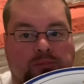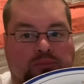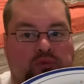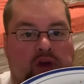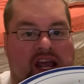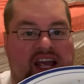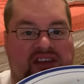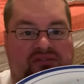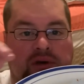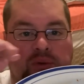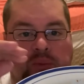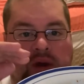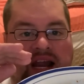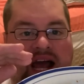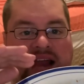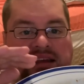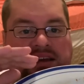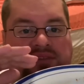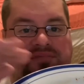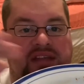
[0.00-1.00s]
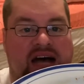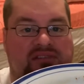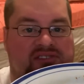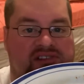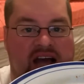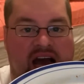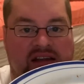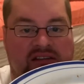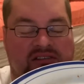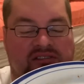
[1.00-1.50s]
Even when I lived
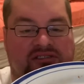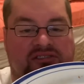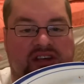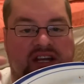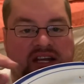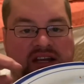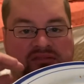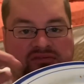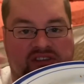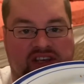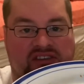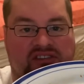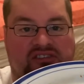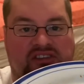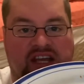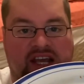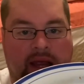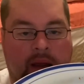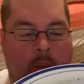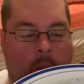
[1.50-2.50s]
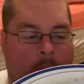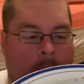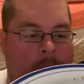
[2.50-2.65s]
outside of the city in D.C.